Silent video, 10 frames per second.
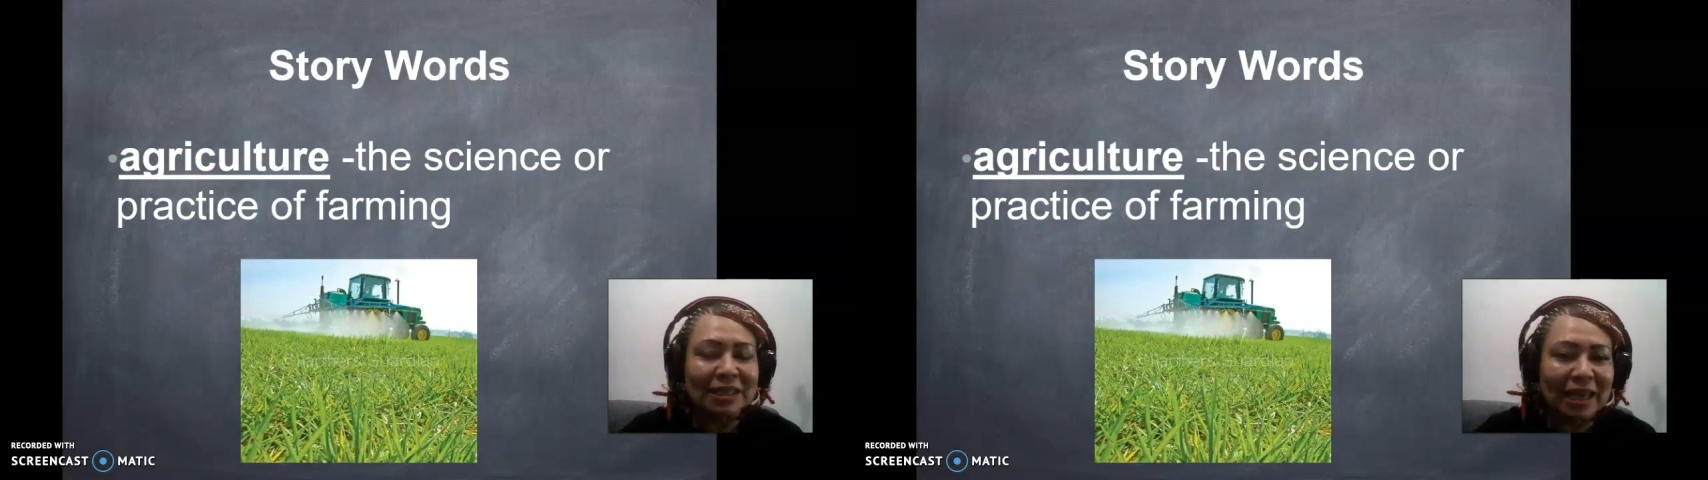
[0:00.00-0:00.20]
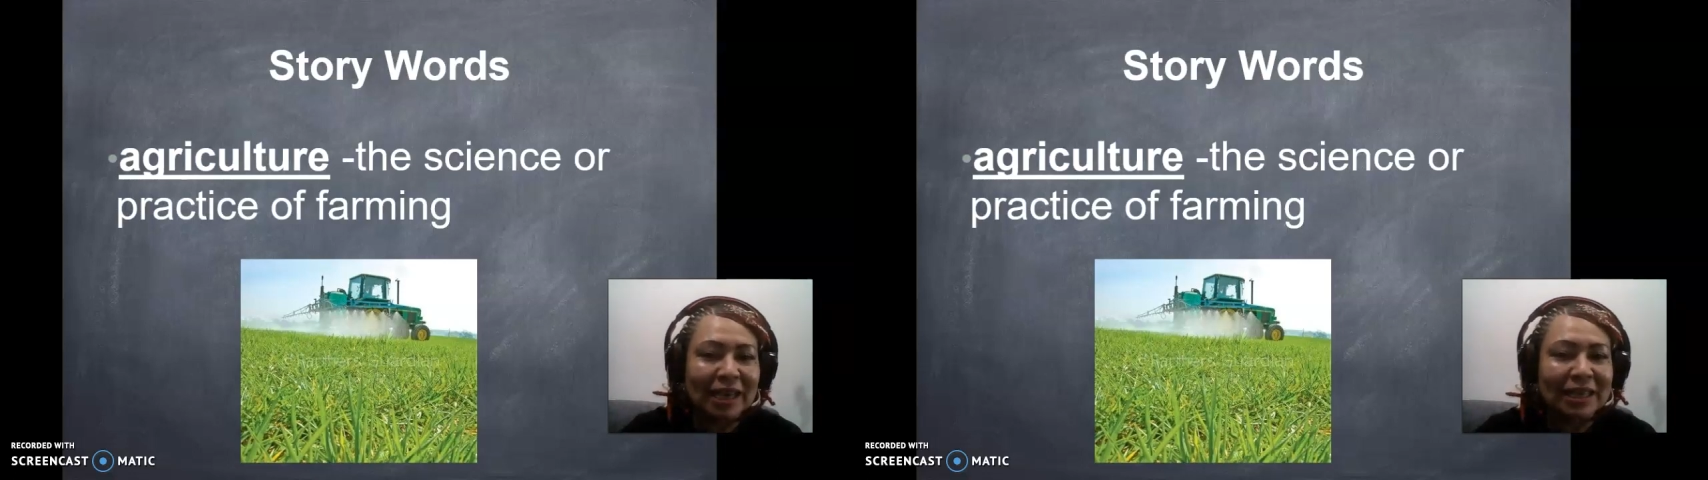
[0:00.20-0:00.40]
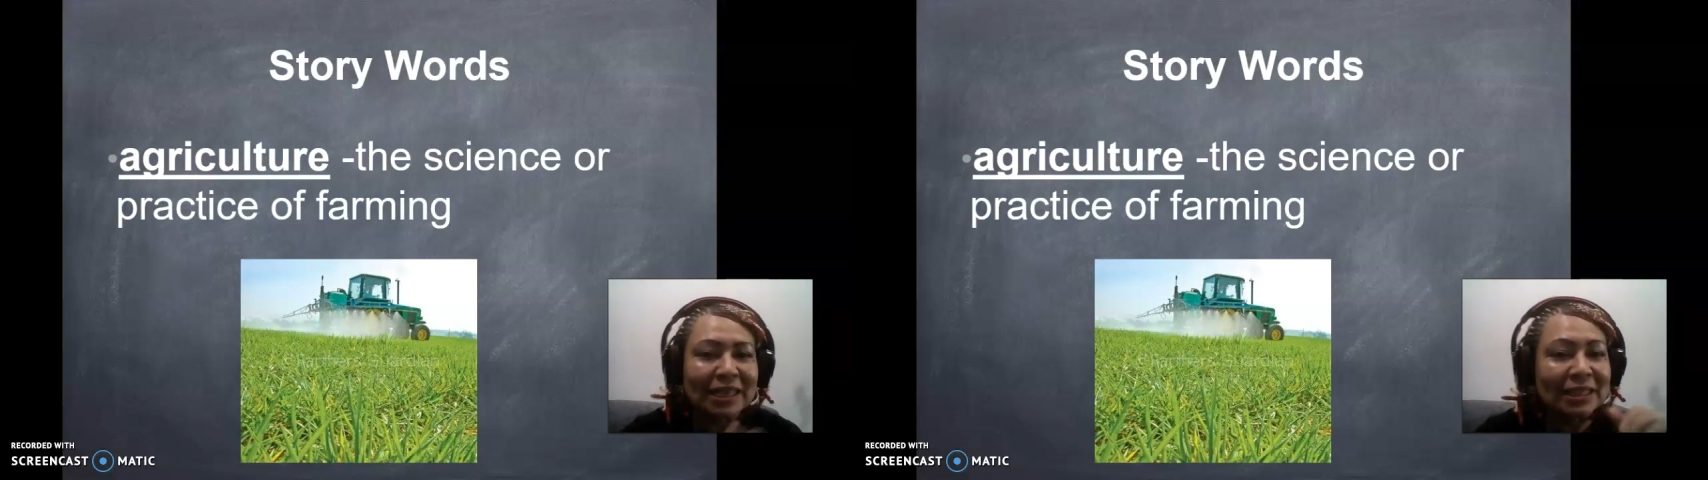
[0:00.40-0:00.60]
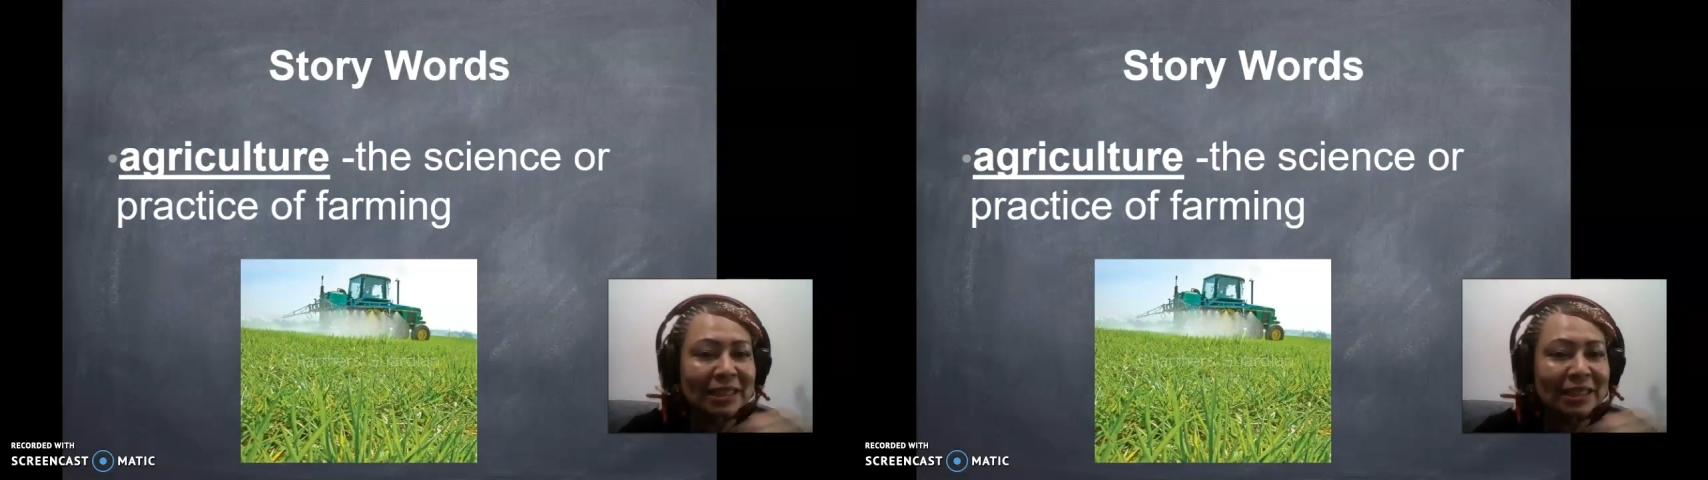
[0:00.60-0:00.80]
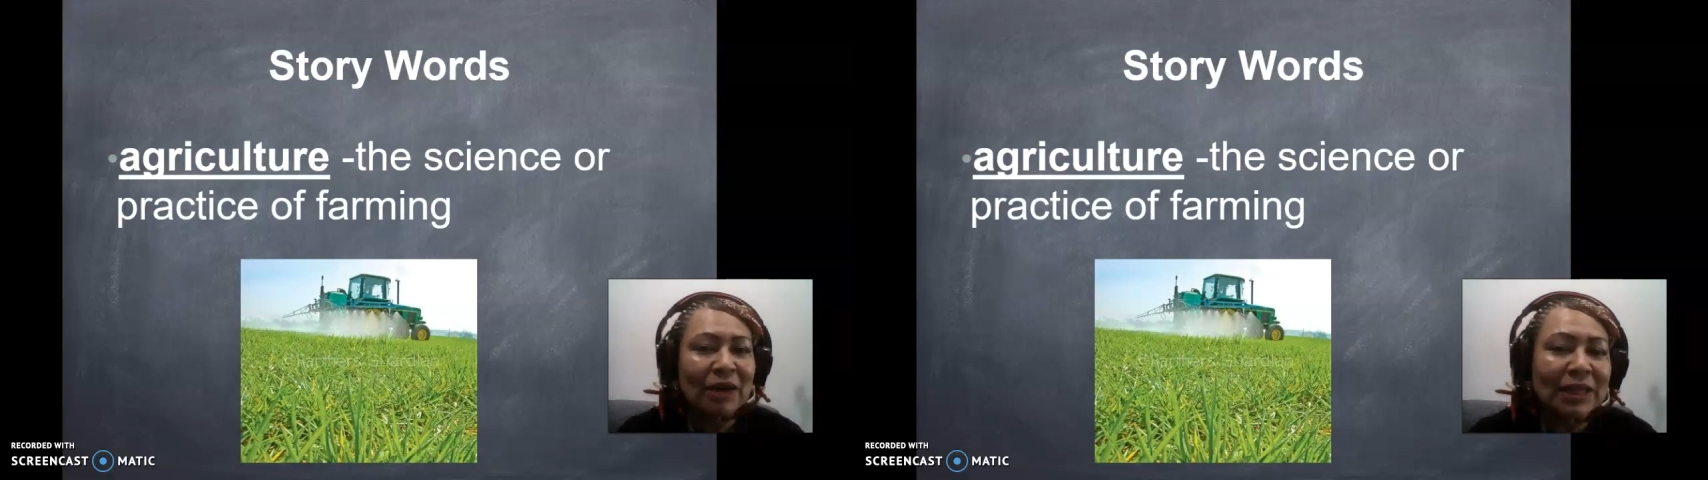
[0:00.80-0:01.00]
science
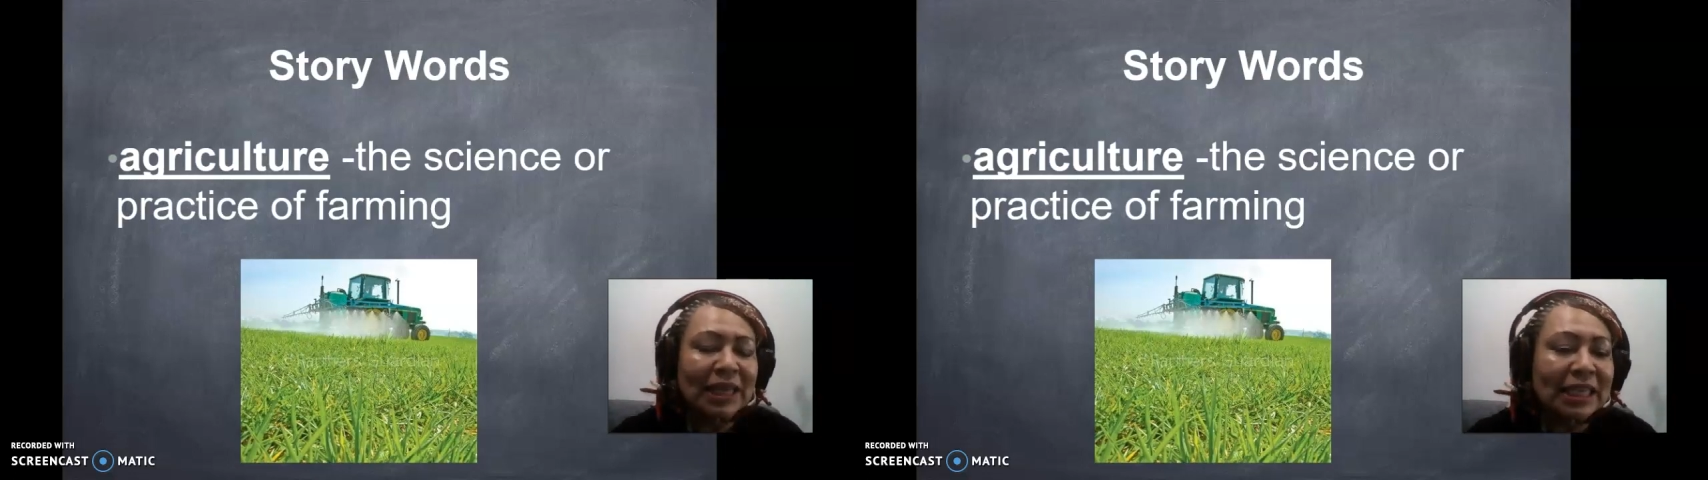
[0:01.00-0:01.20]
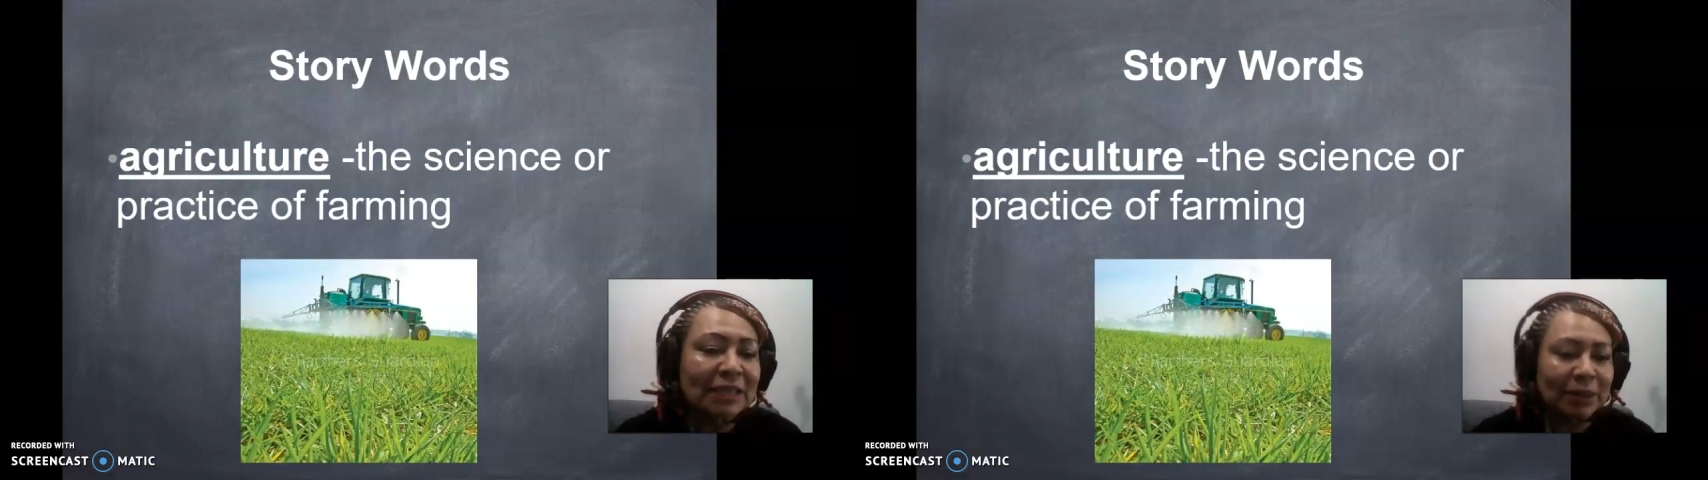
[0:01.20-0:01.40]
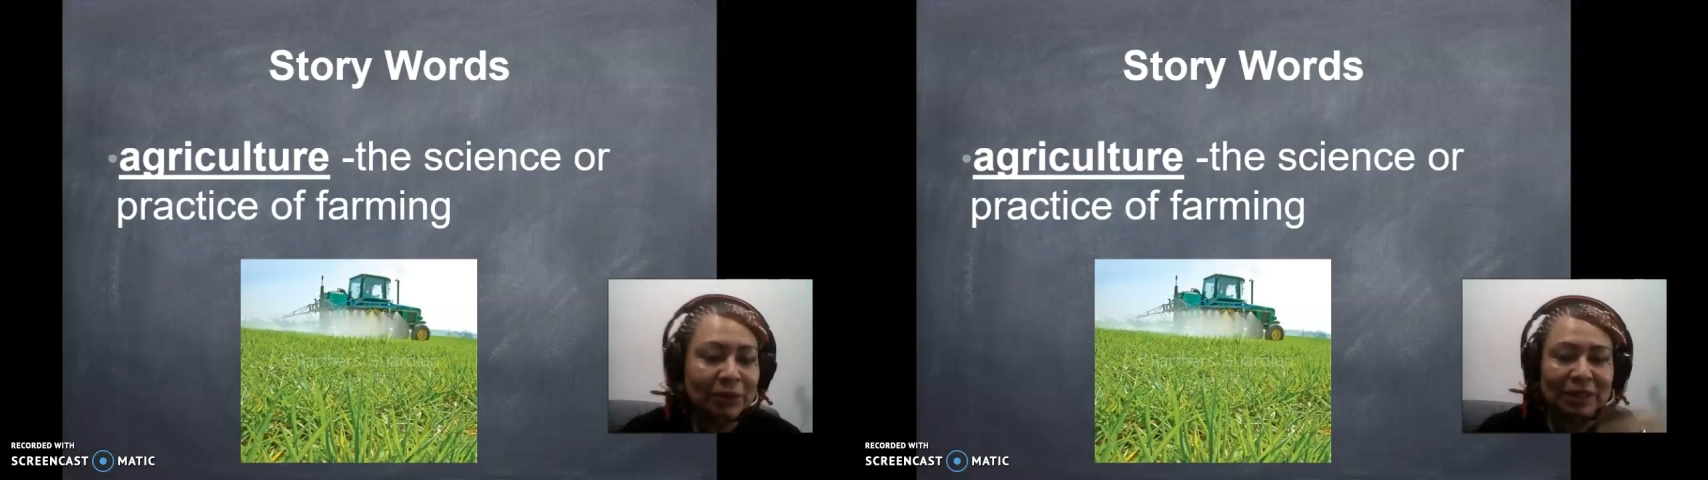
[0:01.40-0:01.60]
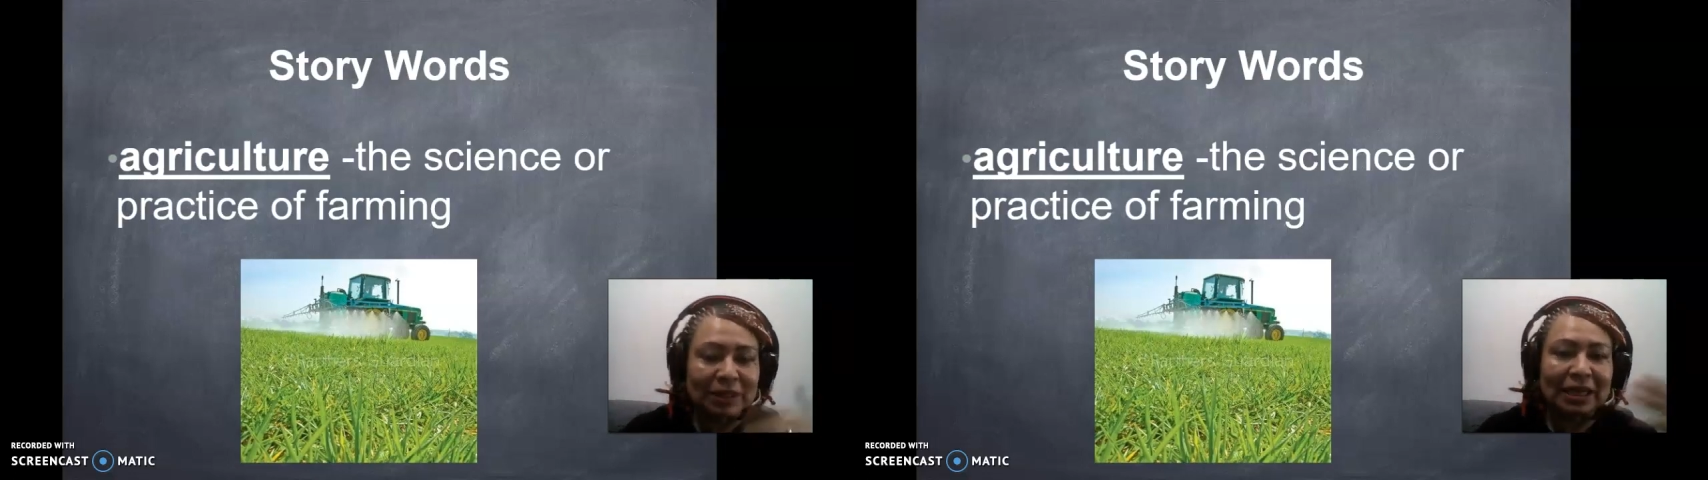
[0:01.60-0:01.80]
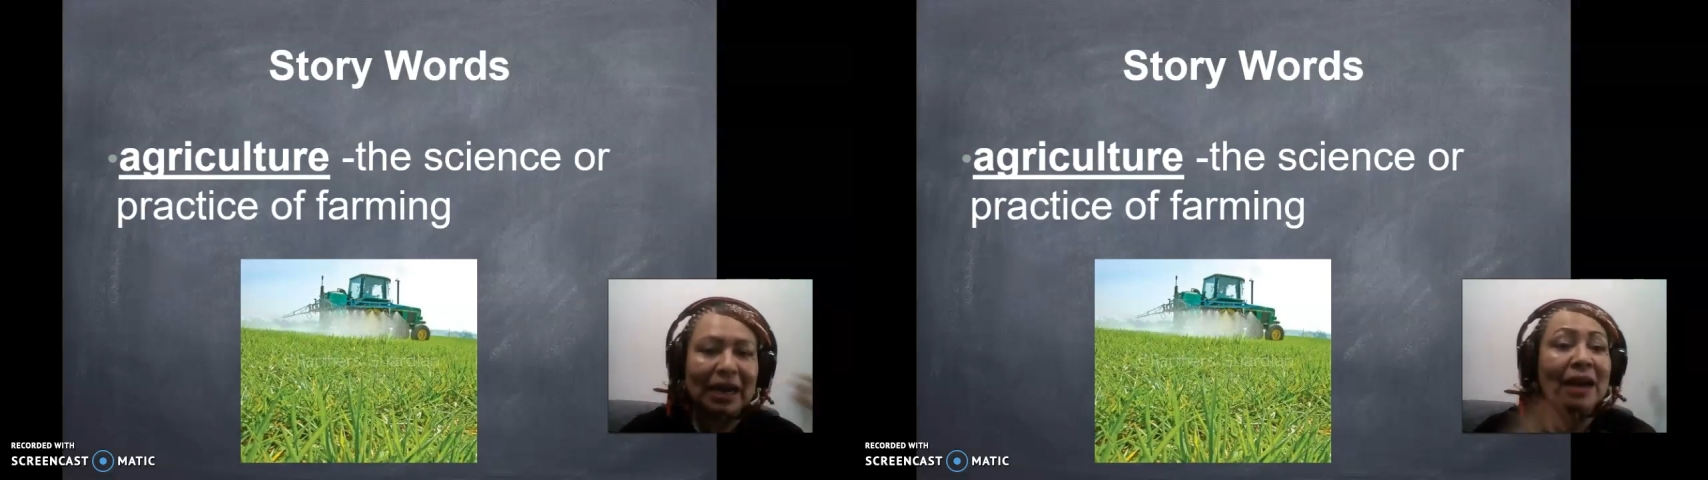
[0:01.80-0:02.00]
nowadays because
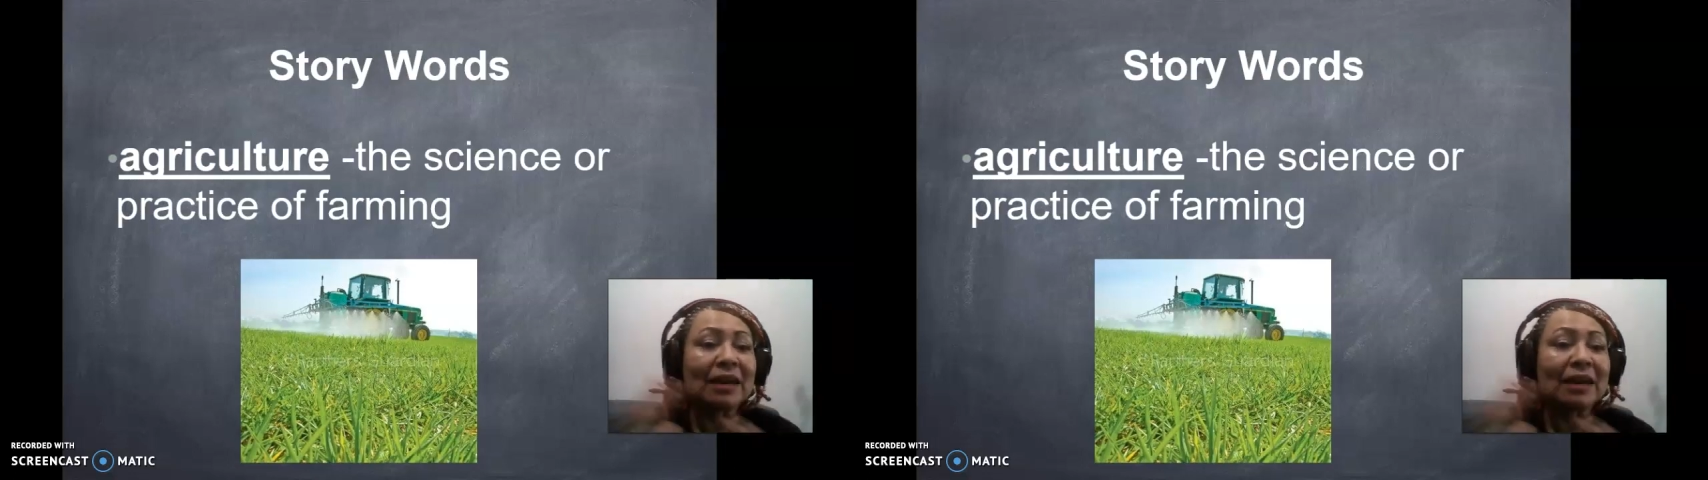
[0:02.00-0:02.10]
there